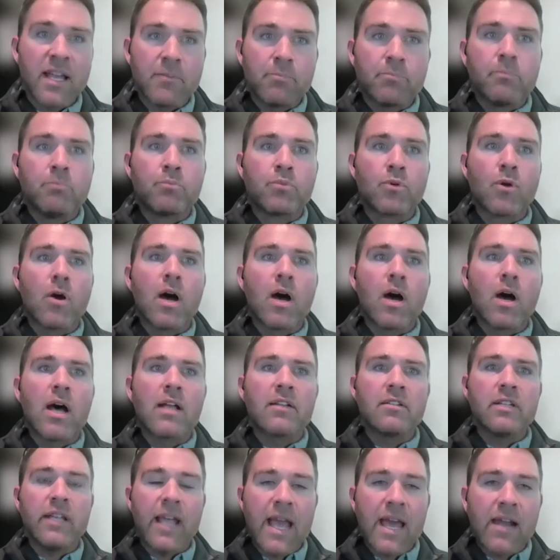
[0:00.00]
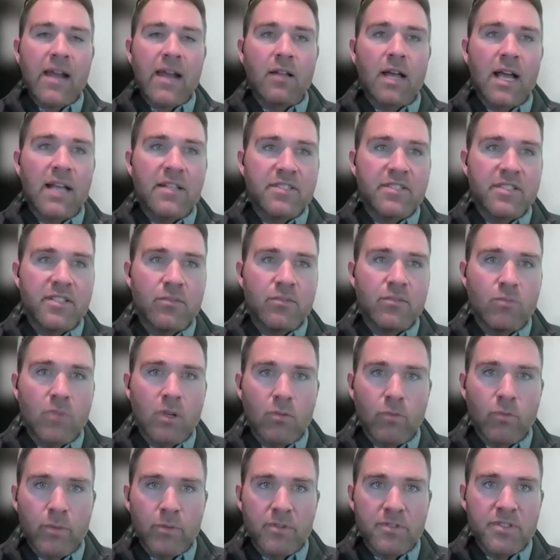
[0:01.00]
and broadly analyzing
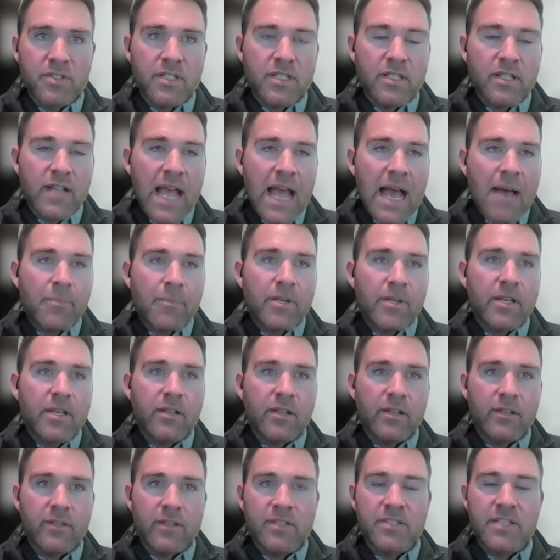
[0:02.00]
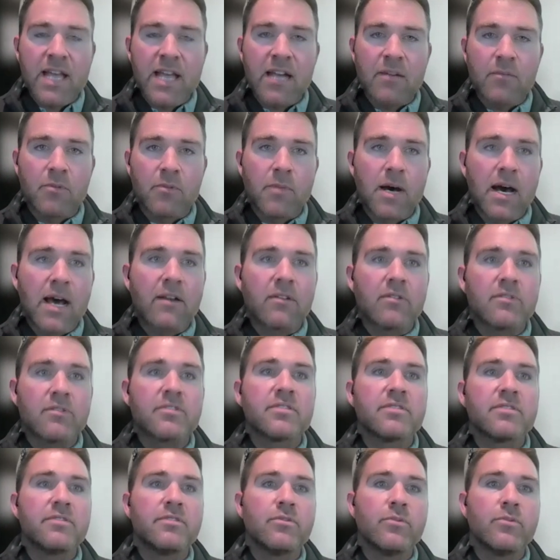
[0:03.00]
what we were seeing happening in these animal models,